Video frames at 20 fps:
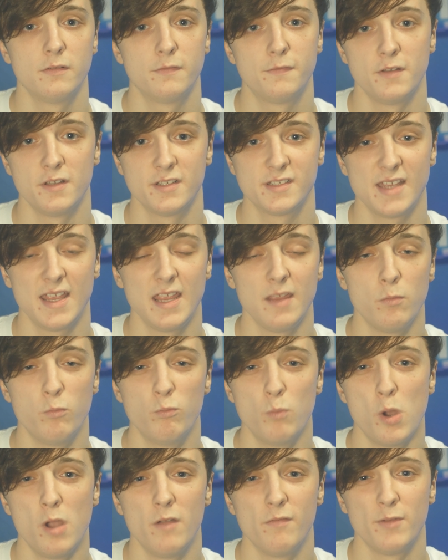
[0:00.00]
for City
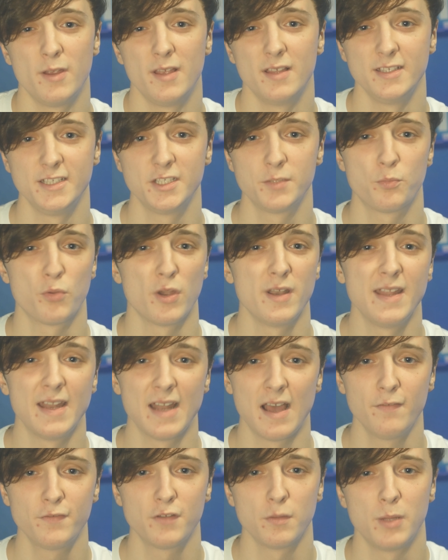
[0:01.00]
weren't really sprinting
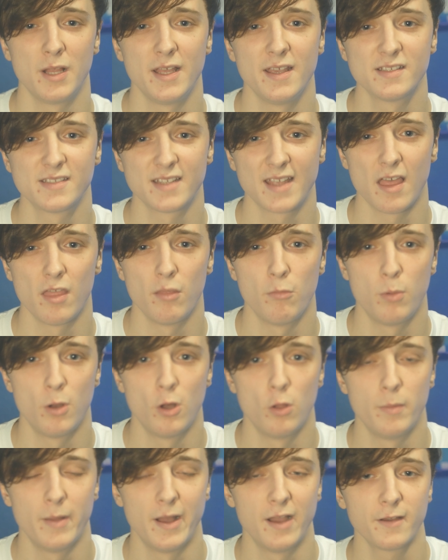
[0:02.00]
after players to get the
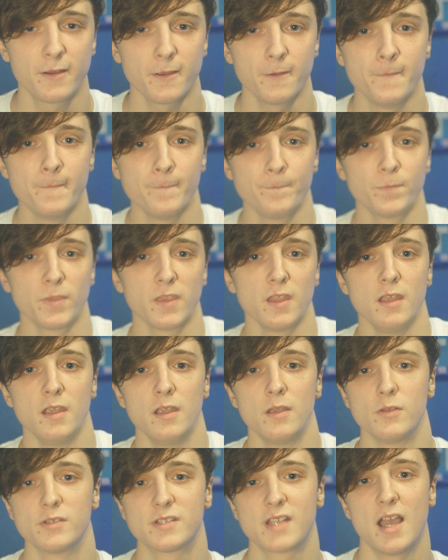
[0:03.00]
ball back.
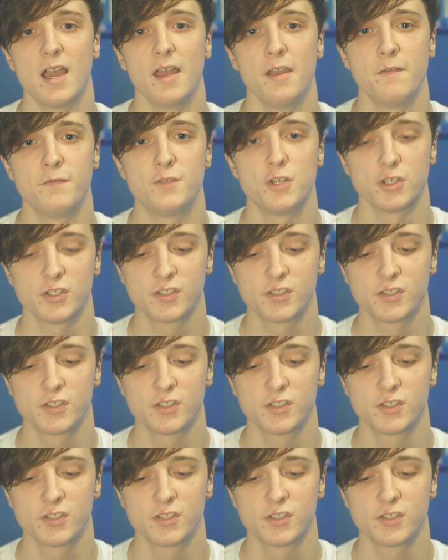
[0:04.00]
It's kind of